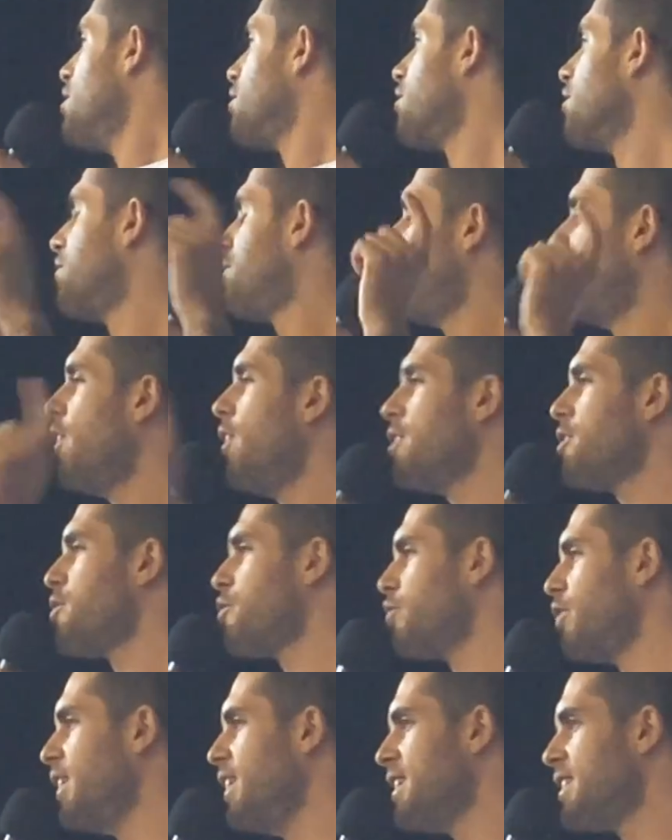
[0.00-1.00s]
The
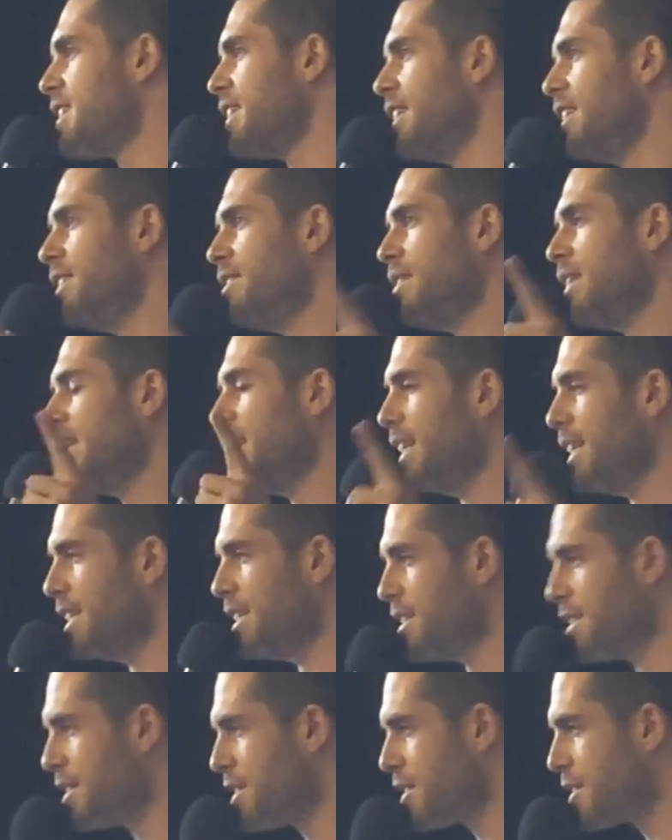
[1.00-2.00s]
first reason
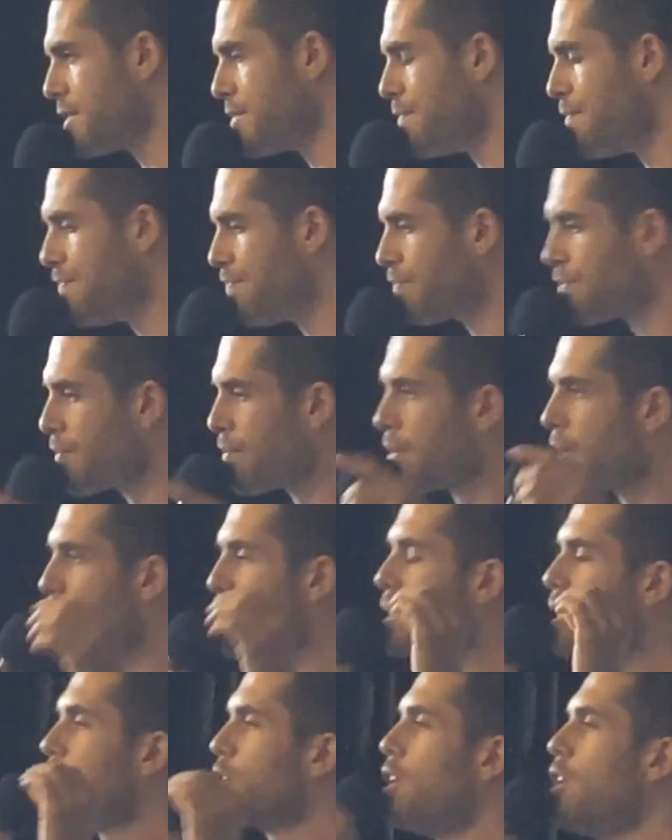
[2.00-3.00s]
is
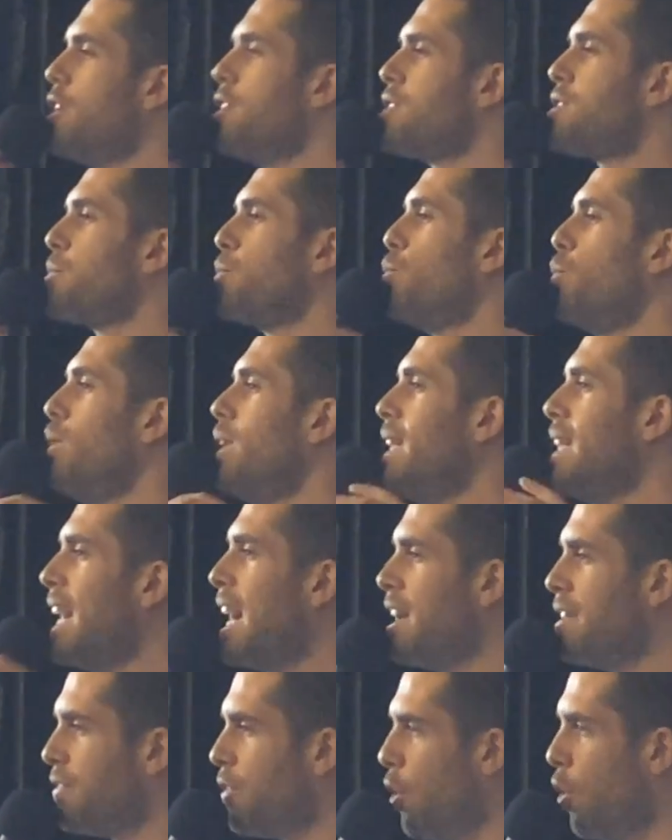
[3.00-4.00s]
because we
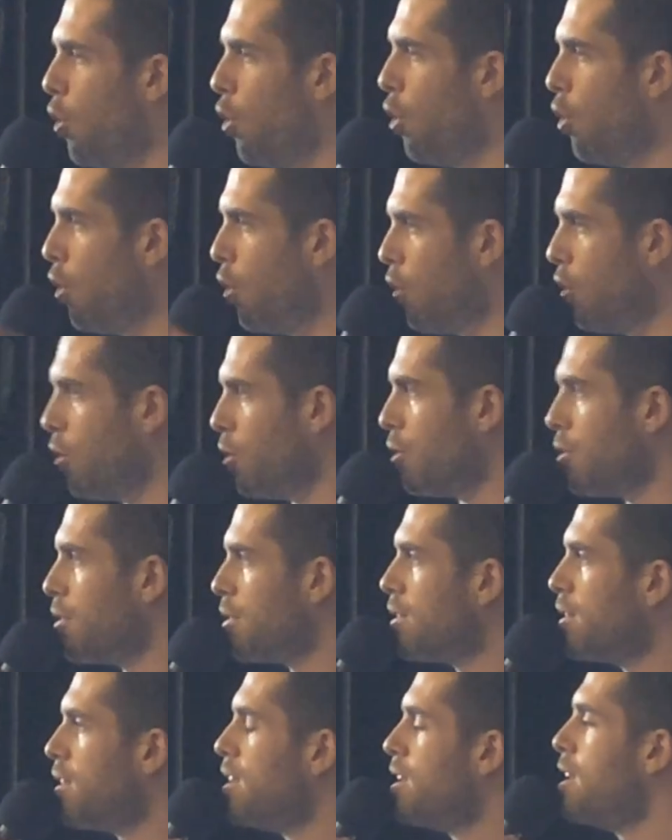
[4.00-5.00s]
have all
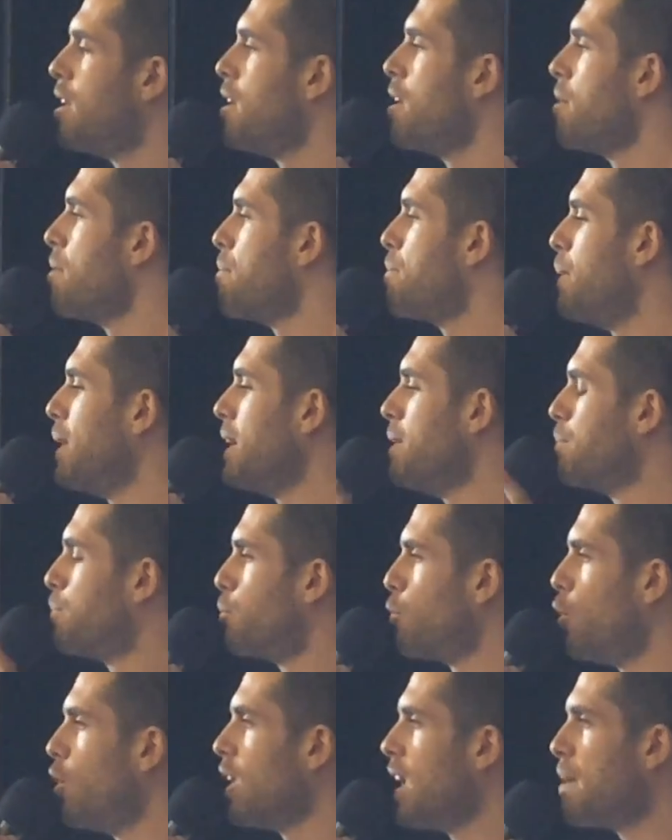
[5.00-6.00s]
been
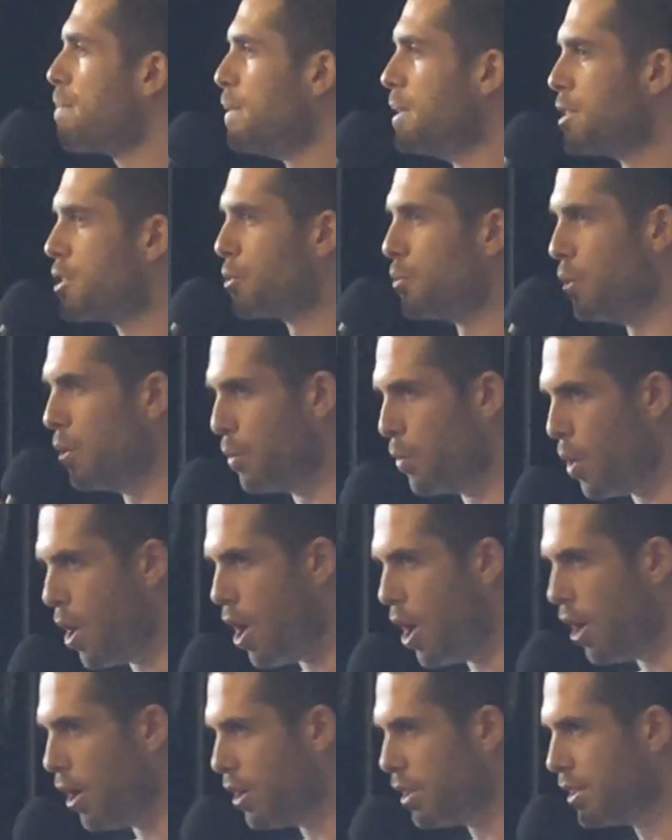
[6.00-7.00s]
brought up into a
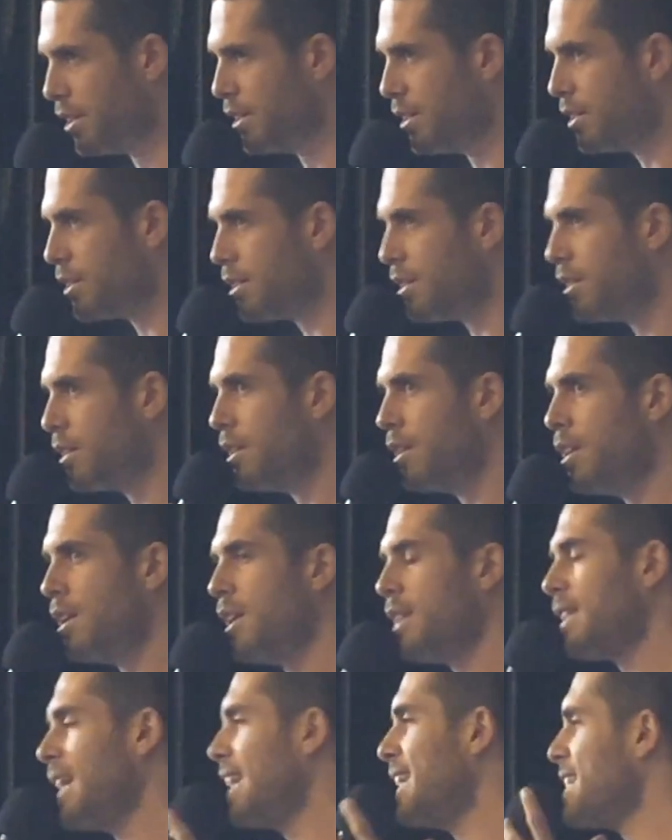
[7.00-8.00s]
world
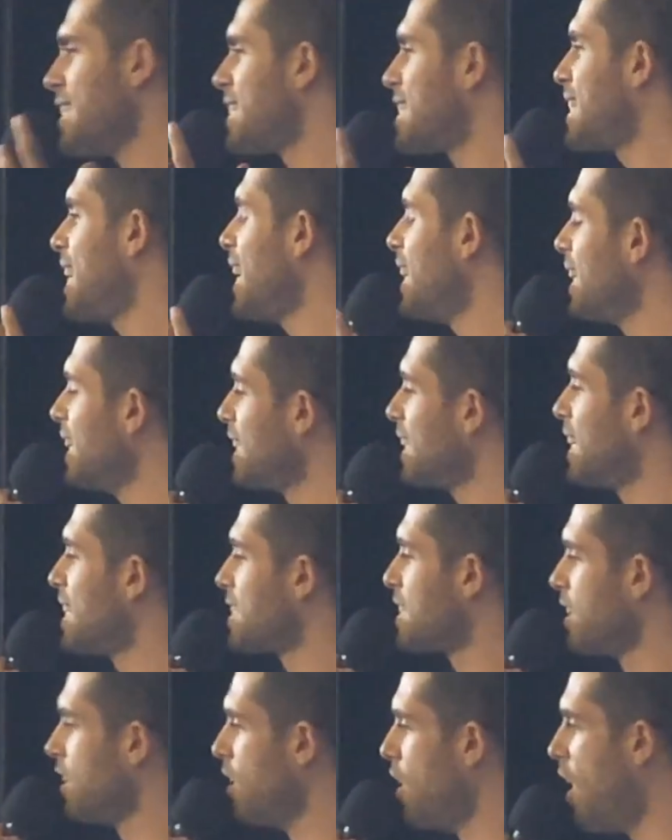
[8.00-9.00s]
that is telling
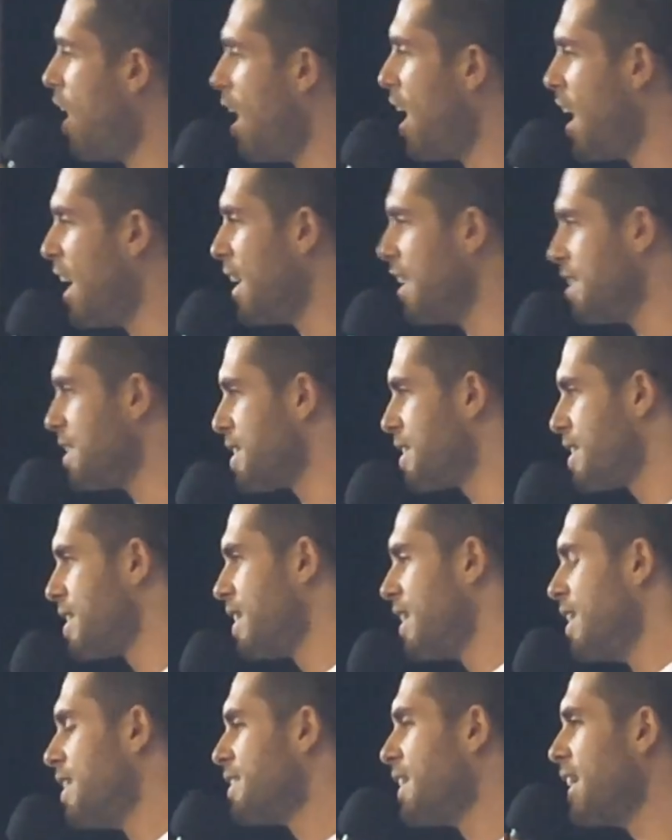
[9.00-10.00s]
us lies,
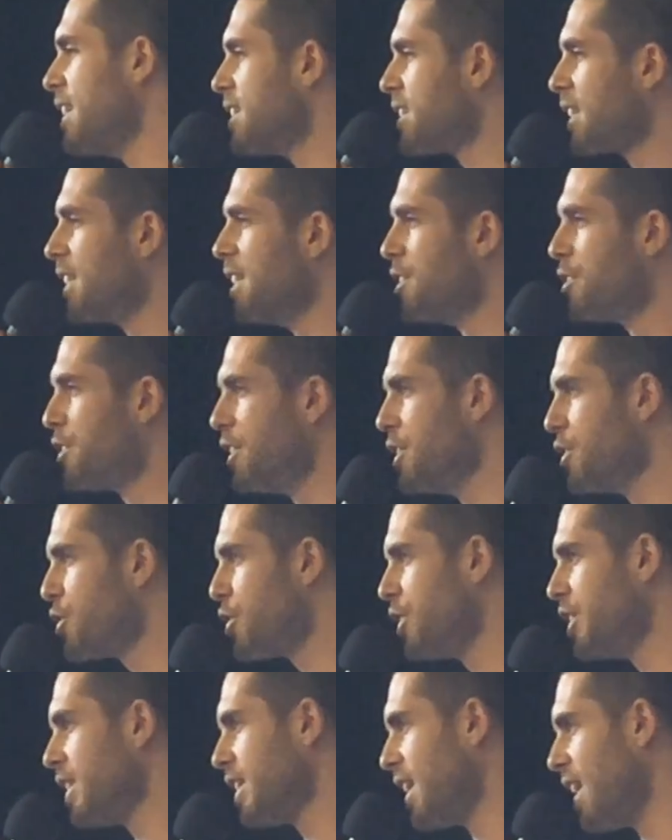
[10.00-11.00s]
that is
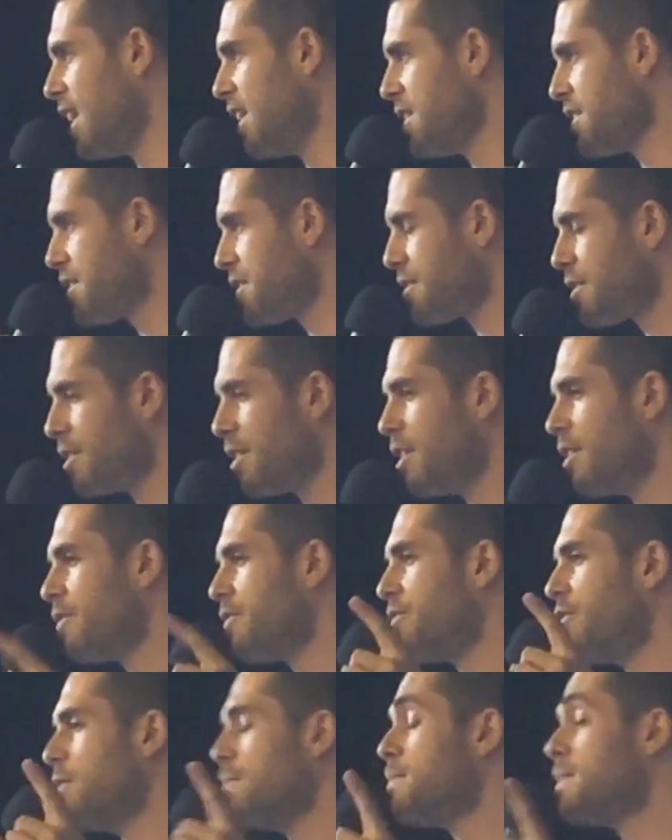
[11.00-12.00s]
conditioning us
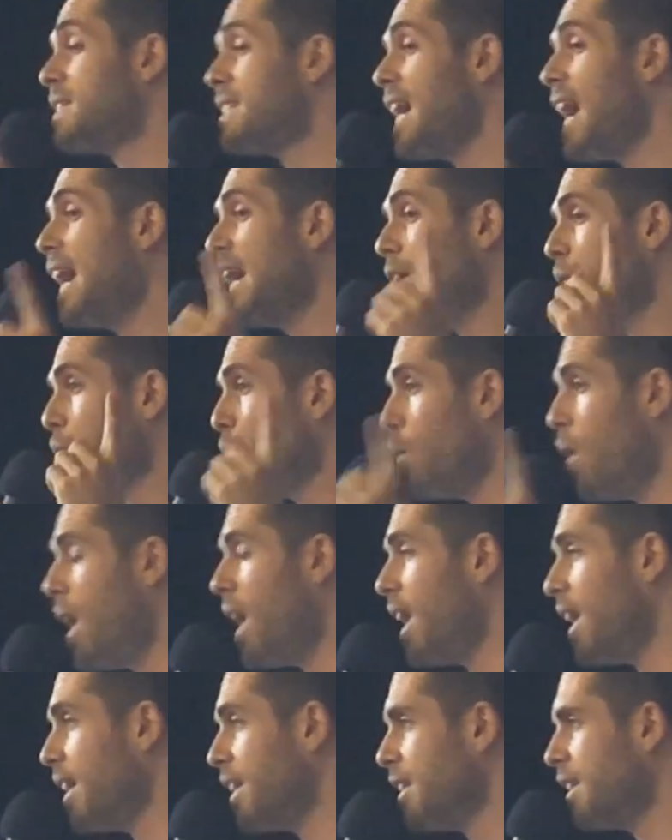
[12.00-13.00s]
from day
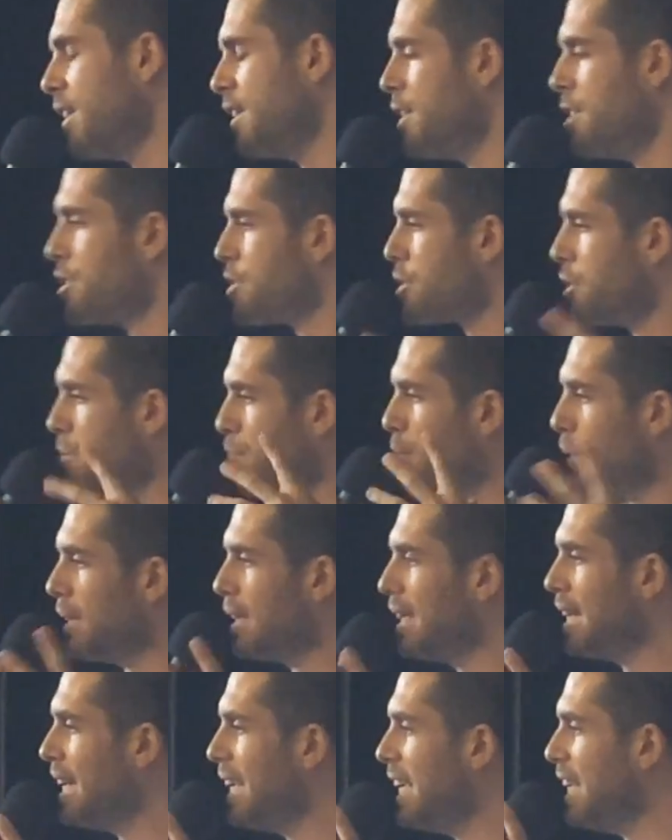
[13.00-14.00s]
one to
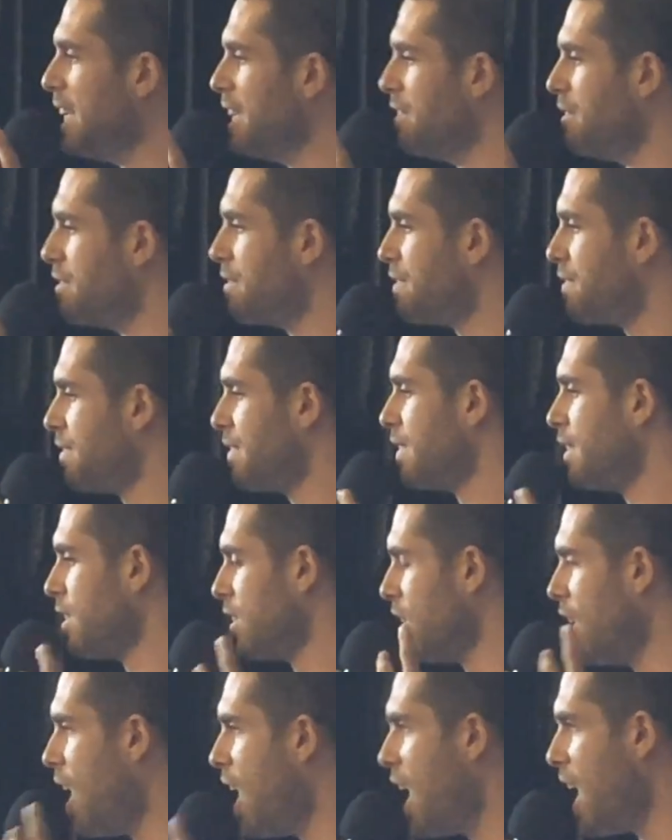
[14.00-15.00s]
believe
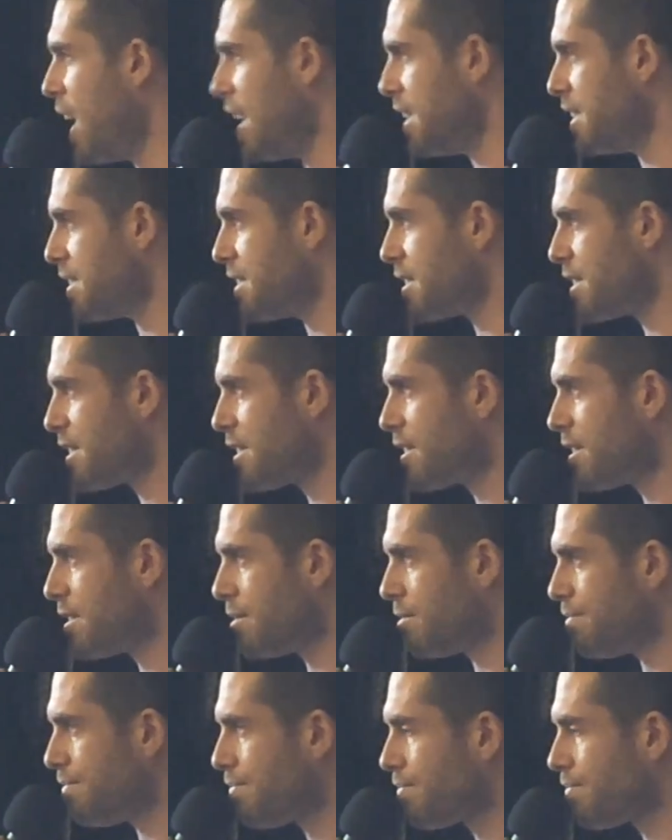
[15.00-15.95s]
lies.